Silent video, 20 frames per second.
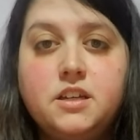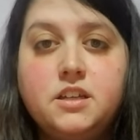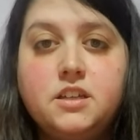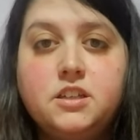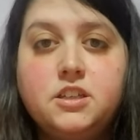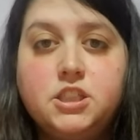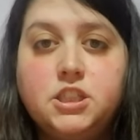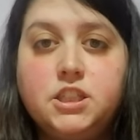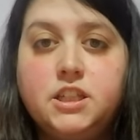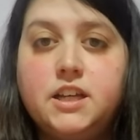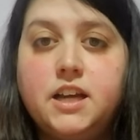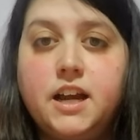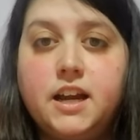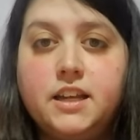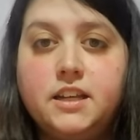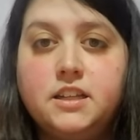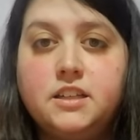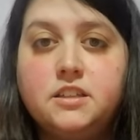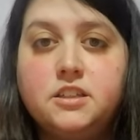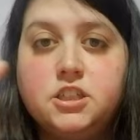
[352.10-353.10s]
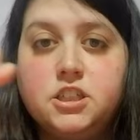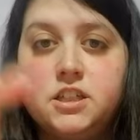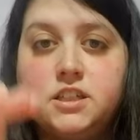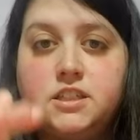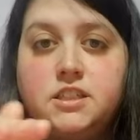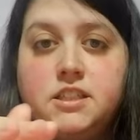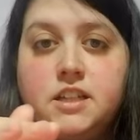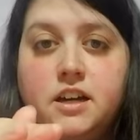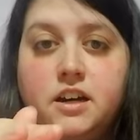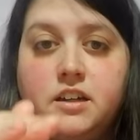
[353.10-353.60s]
she kind of
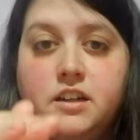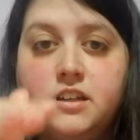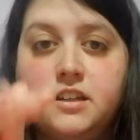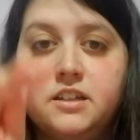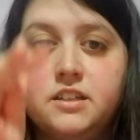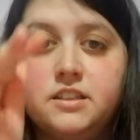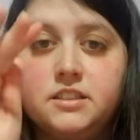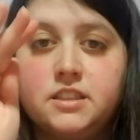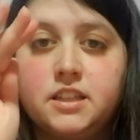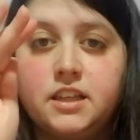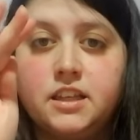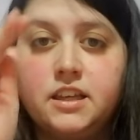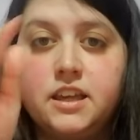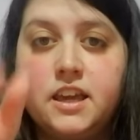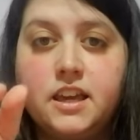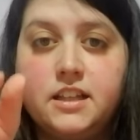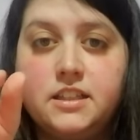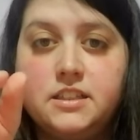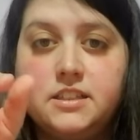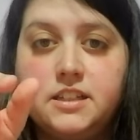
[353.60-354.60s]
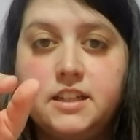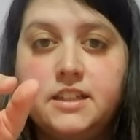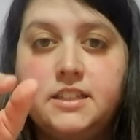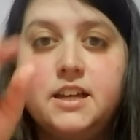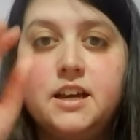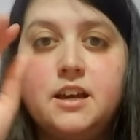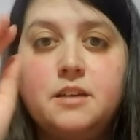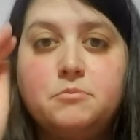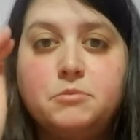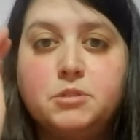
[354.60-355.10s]
shuts down and is like, "Hey, it's
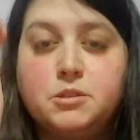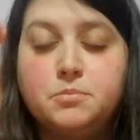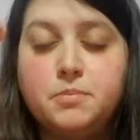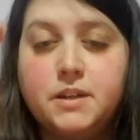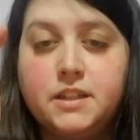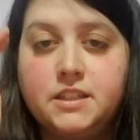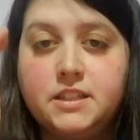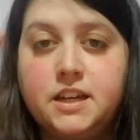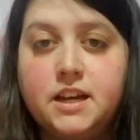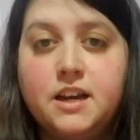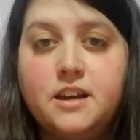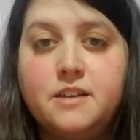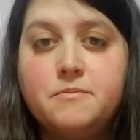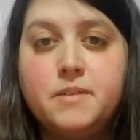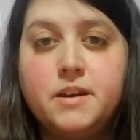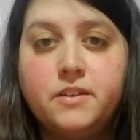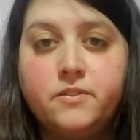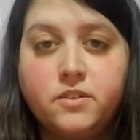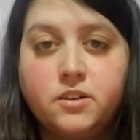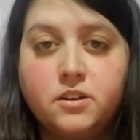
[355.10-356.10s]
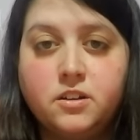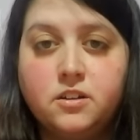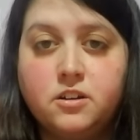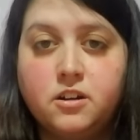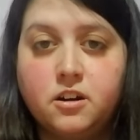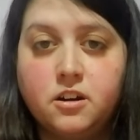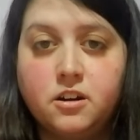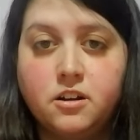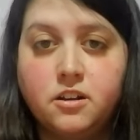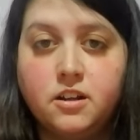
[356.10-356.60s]
nighttime, it's bedtime," and will
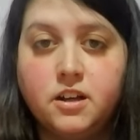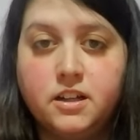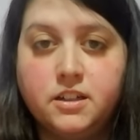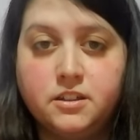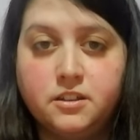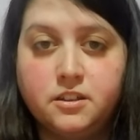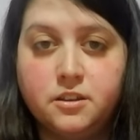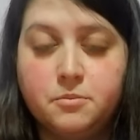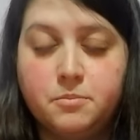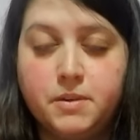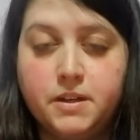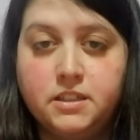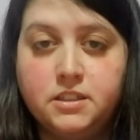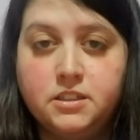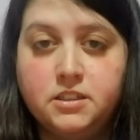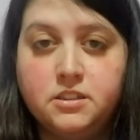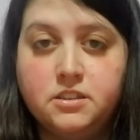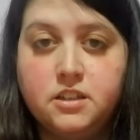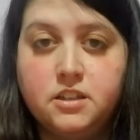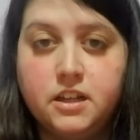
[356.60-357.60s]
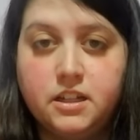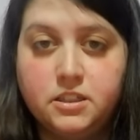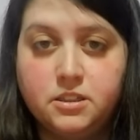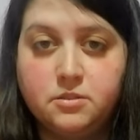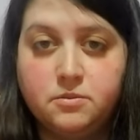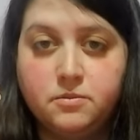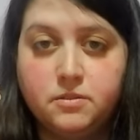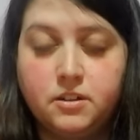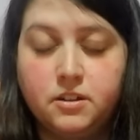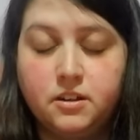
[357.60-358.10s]
curl under the beds as
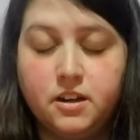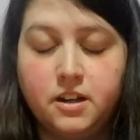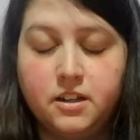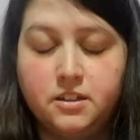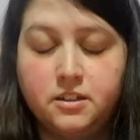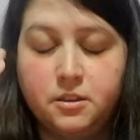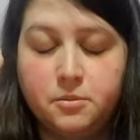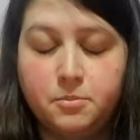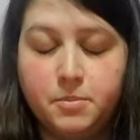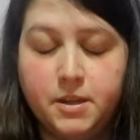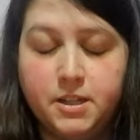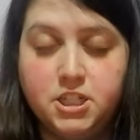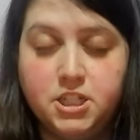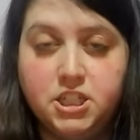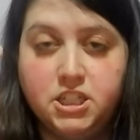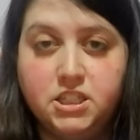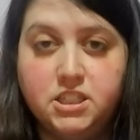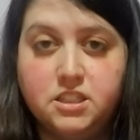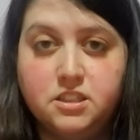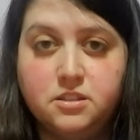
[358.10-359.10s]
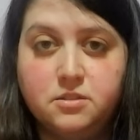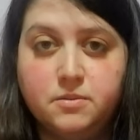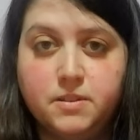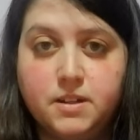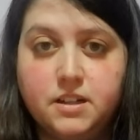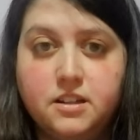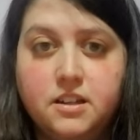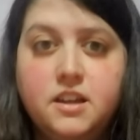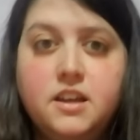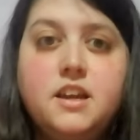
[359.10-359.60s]
or under the bed sheets as
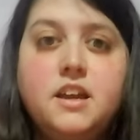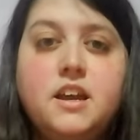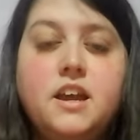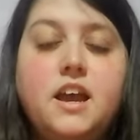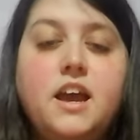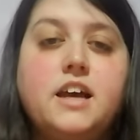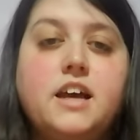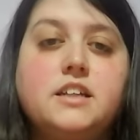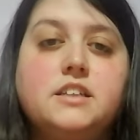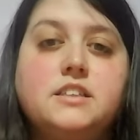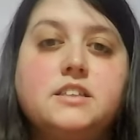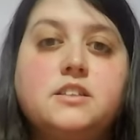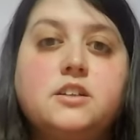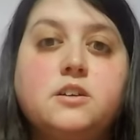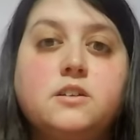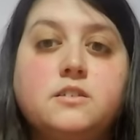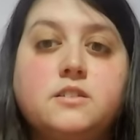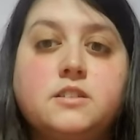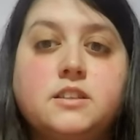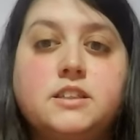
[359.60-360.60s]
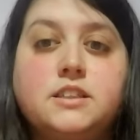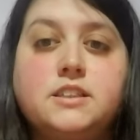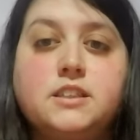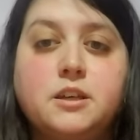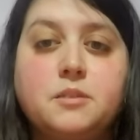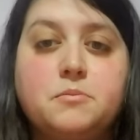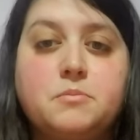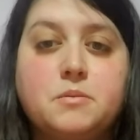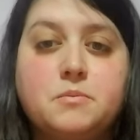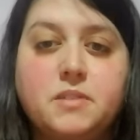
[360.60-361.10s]
well, and totally
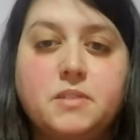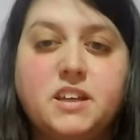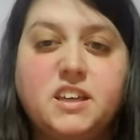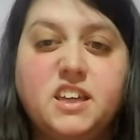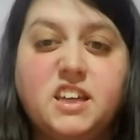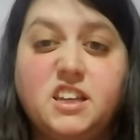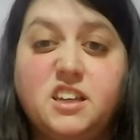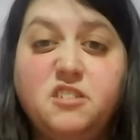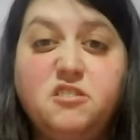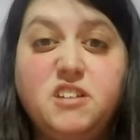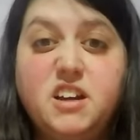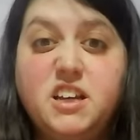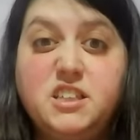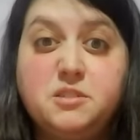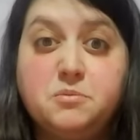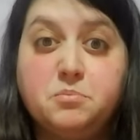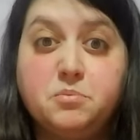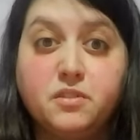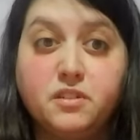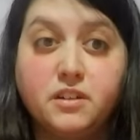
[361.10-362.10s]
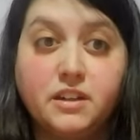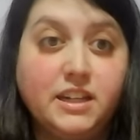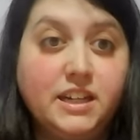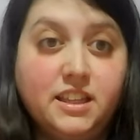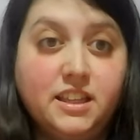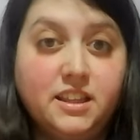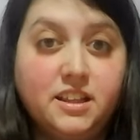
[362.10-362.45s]
sleep. I'm like, "Can you guys breathe